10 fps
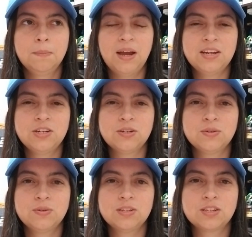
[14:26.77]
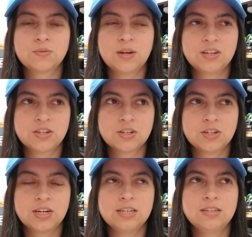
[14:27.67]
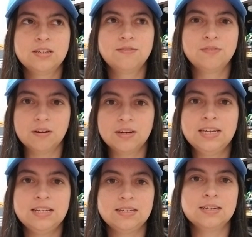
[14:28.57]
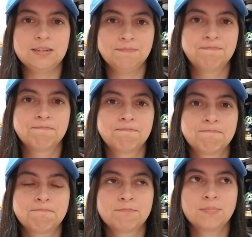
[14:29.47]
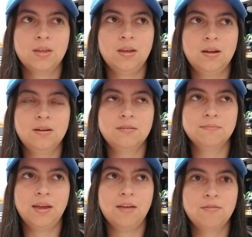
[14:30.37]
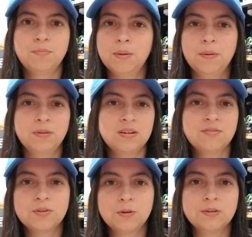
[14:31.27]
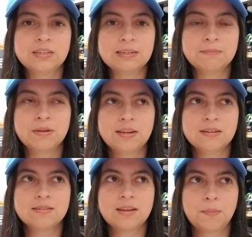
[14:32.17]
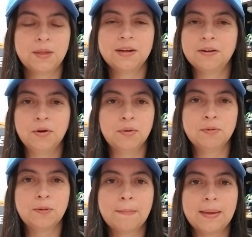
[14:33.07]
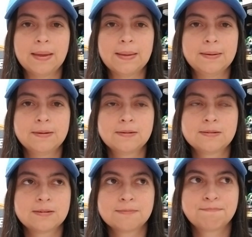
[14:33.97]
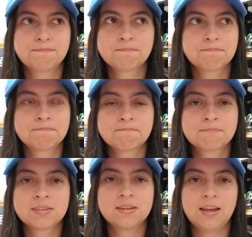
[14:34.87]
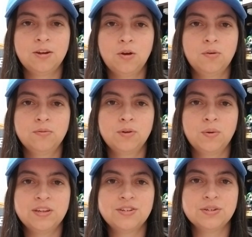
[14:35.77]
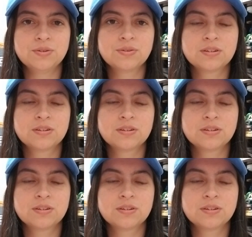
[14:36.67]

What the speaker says: Mind you, this racer is very easy. I would bump up the difficulty because I played it on normal and had no issues.